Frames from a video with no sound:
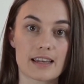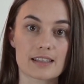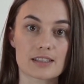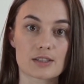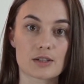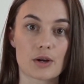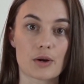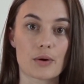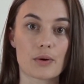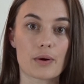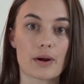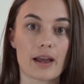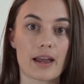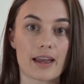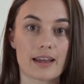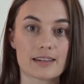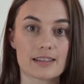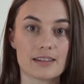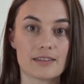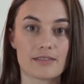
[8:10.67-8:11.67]
So
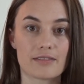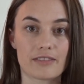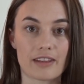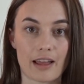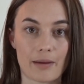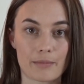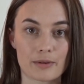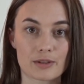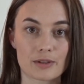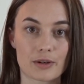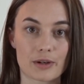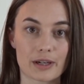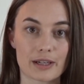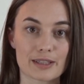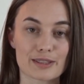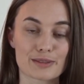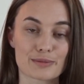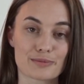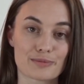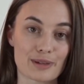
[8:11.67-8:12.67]
anti-inflammatory
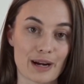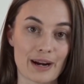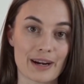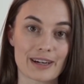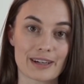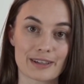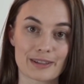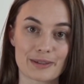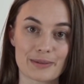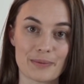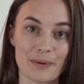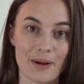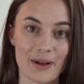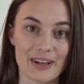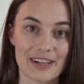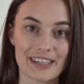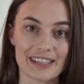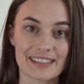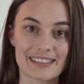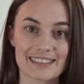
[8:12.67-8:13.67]
is a very good
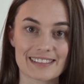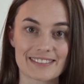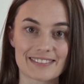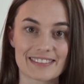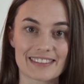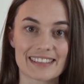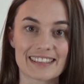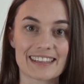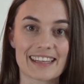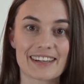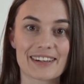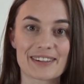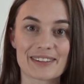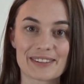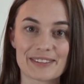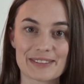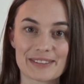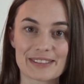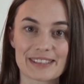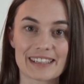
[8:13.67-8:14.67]
quality and something that you're
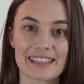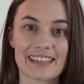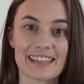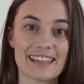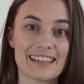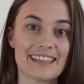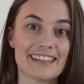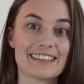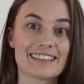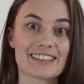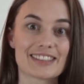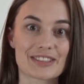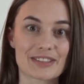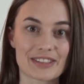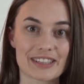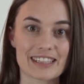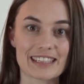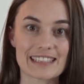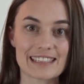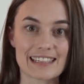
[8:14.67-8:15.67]
using to
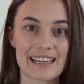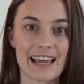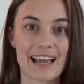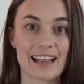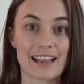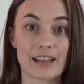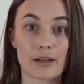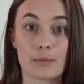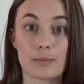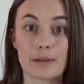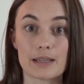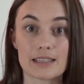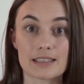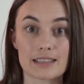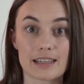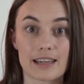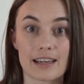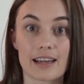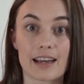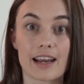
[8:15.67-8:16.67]
treat
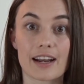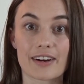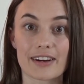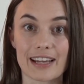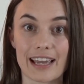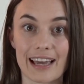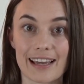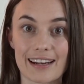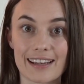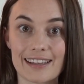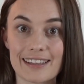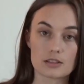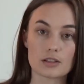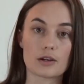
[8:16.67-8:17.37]
alopecia areata.